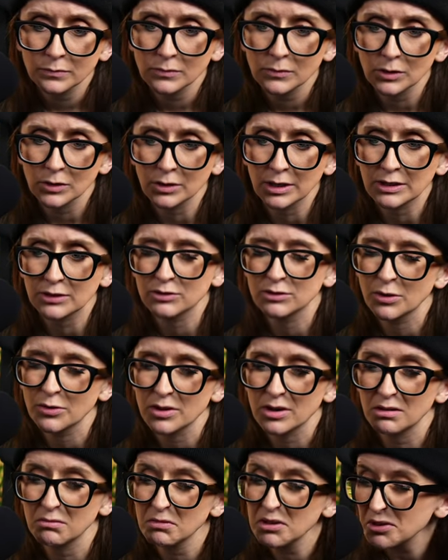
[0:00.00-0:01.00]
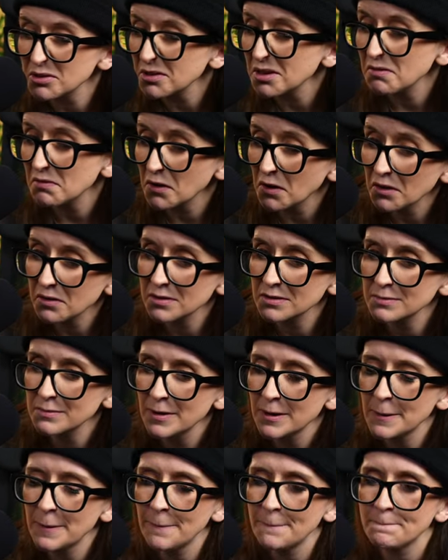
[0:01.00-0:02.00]
or like snow that had recently fallen.
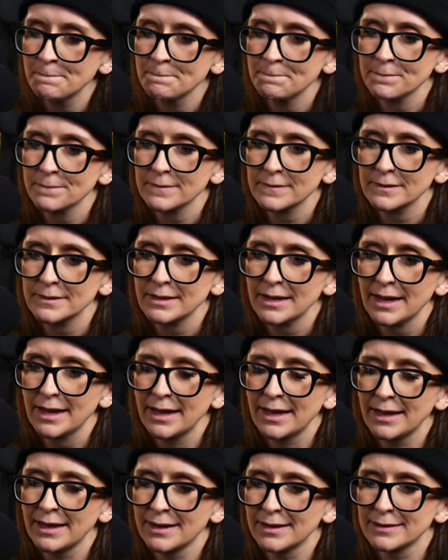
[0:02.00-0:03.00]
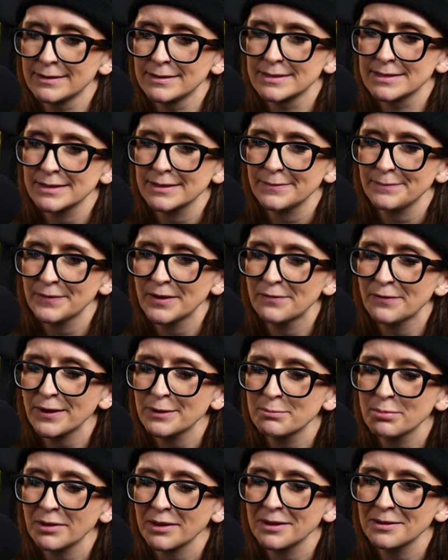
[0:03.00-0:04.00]
And if I'd
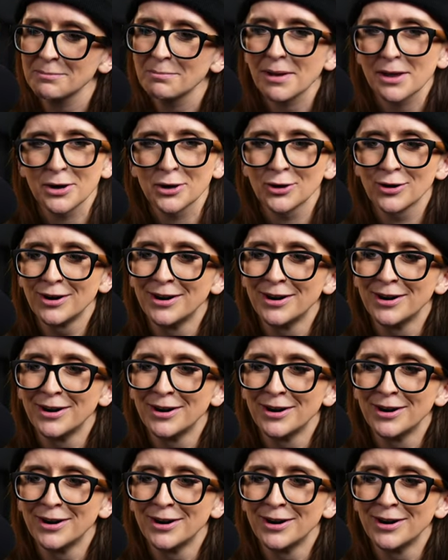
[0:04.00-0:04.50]
planned better,